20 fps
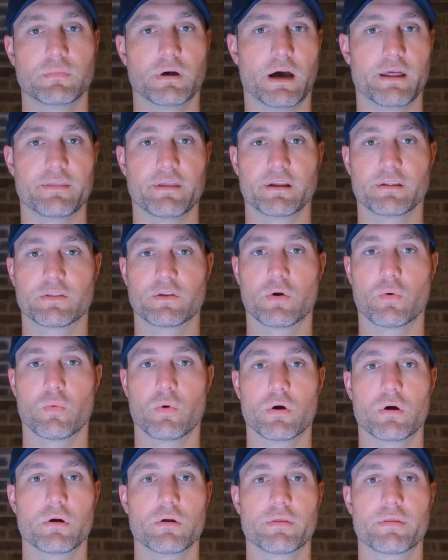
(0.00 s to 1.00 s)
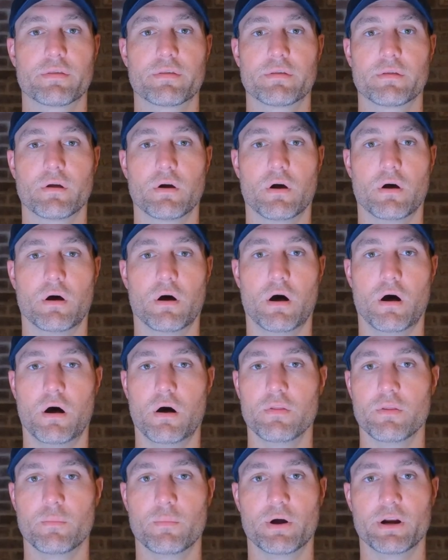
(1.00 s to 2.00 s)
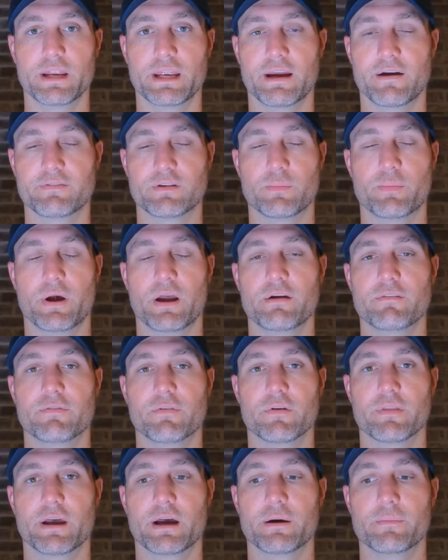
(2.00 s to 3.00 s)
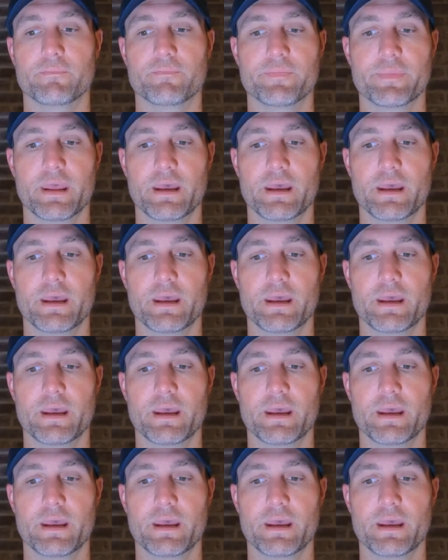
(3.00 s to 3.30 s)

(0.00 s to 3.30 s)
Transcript: I think they're worth all the money you have to pay for them.